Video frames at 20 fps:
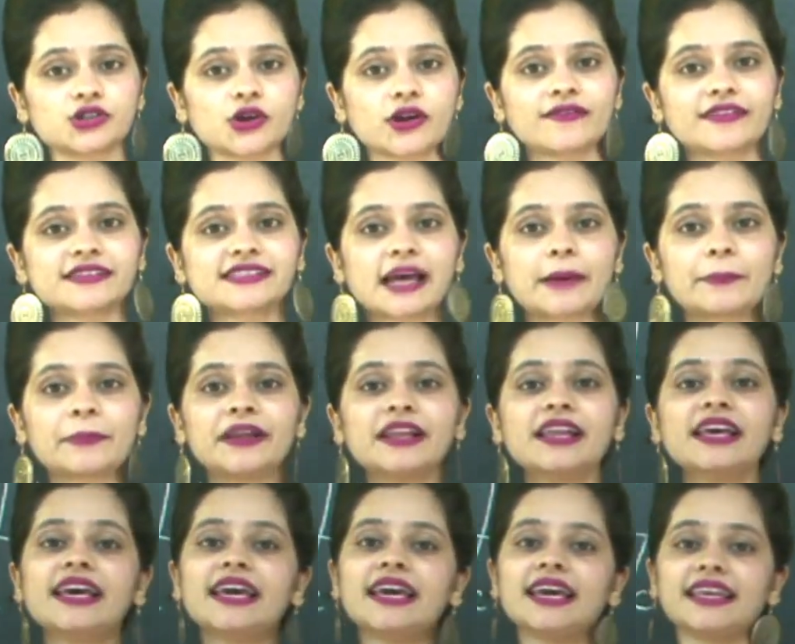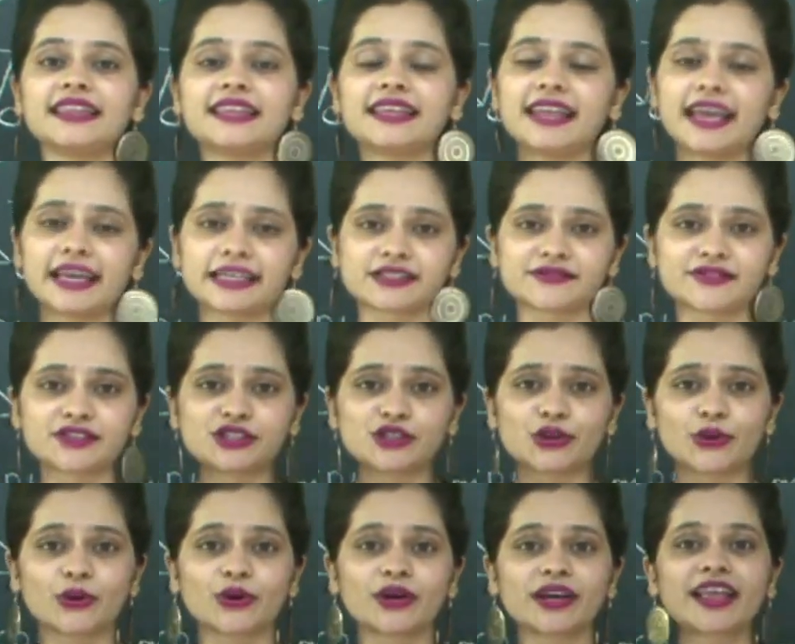solved example in the next
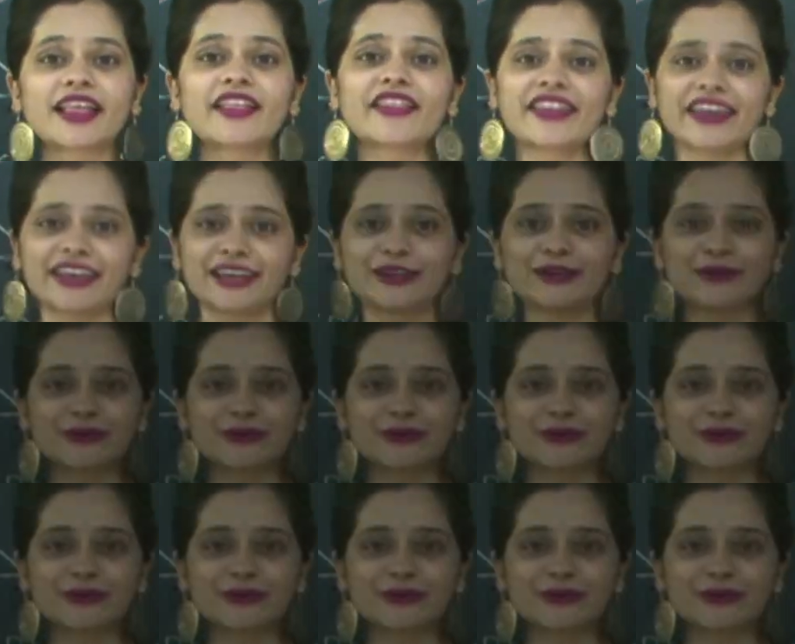video. Thank